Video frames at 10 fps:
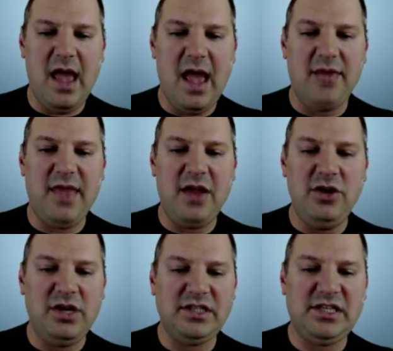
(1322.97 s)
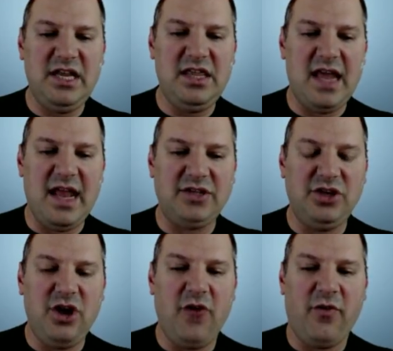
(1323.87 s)
then you can see that as you
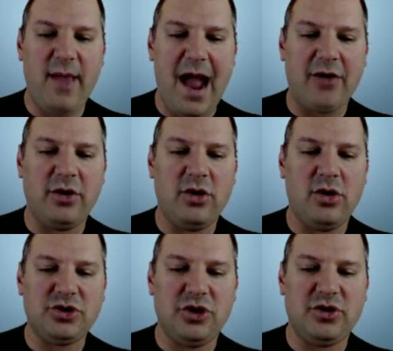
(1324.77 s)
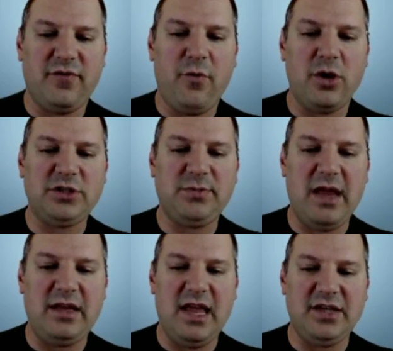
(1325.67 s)
go from agriculture to forest
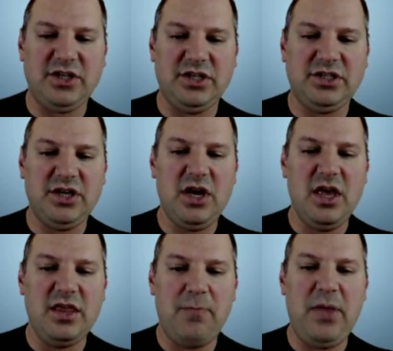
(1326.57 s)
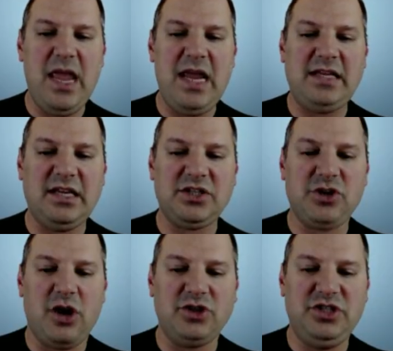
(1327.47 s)
plantations, the peak
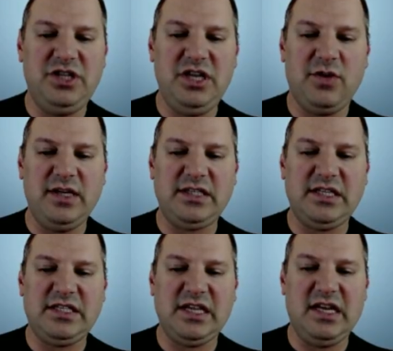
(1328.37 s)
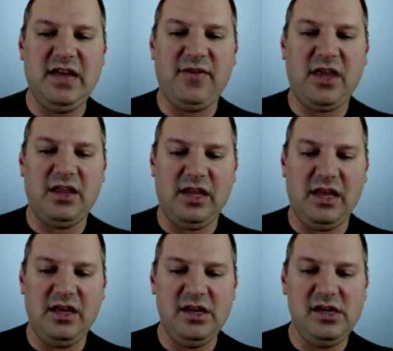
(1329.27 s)
discharge decreases
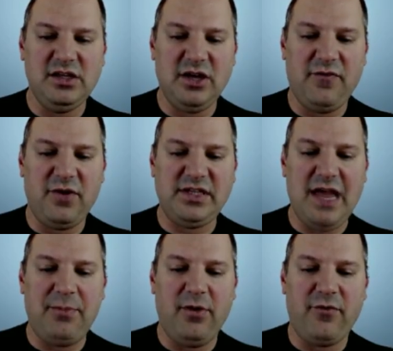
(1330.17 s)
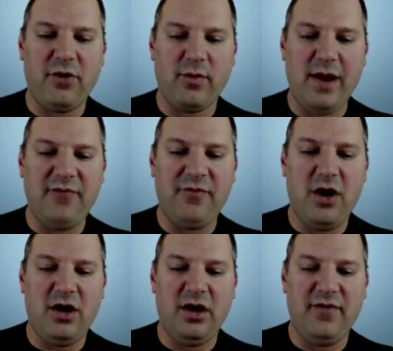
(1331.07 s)
significantly. So for example, for a
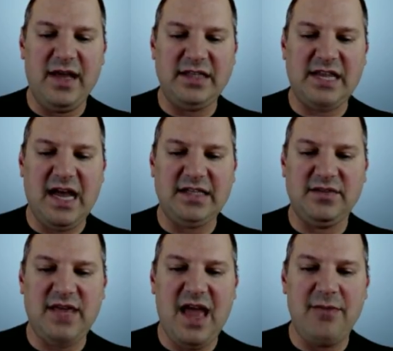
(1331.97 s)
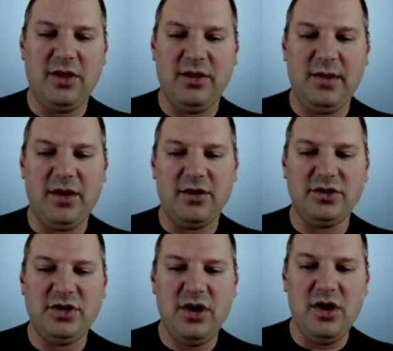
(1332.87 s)
rainfall event size of 10
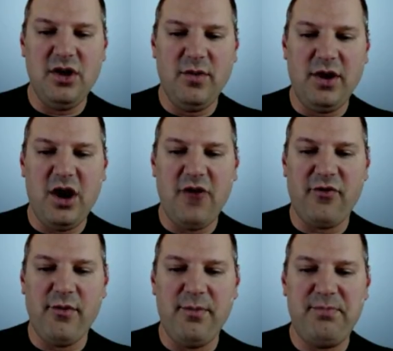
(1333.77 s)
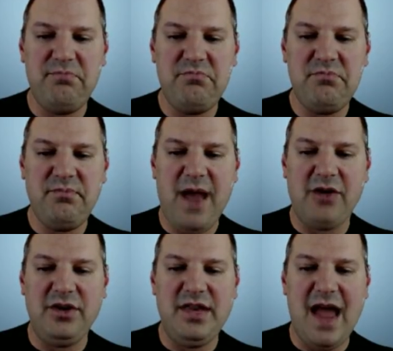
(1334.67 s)
millimeters, we go from
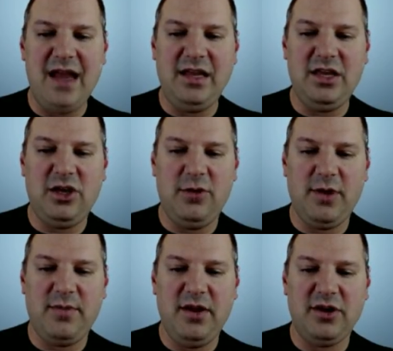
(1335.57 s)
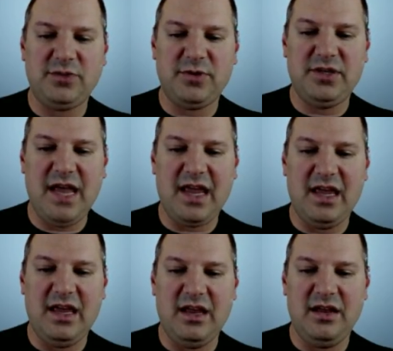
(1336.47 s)
about 90 cubic meters per
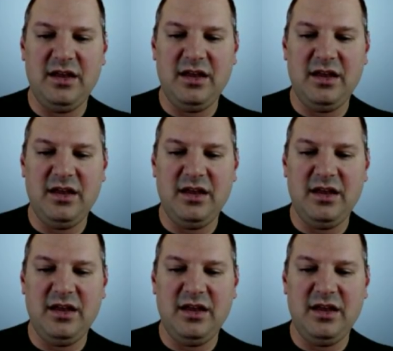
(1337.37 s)
second